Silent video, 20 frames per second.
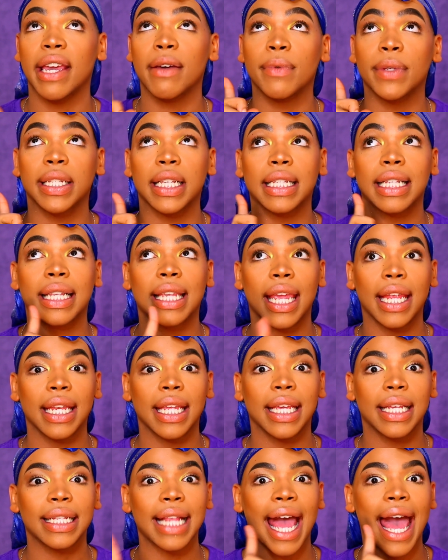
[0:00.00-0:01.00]
it was the
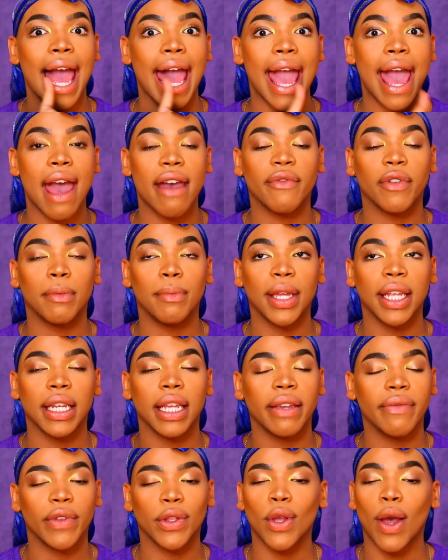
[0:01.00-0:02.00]
skinniest I had ever
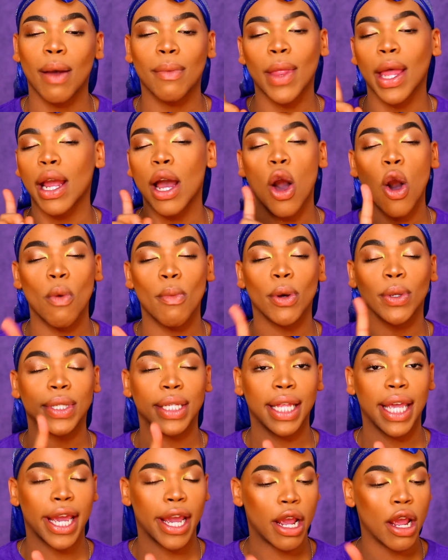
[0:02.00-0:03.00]
been, even though I'm like
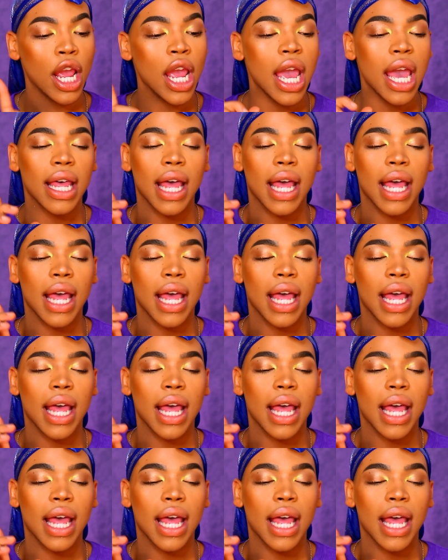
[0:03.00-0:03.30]
almost there.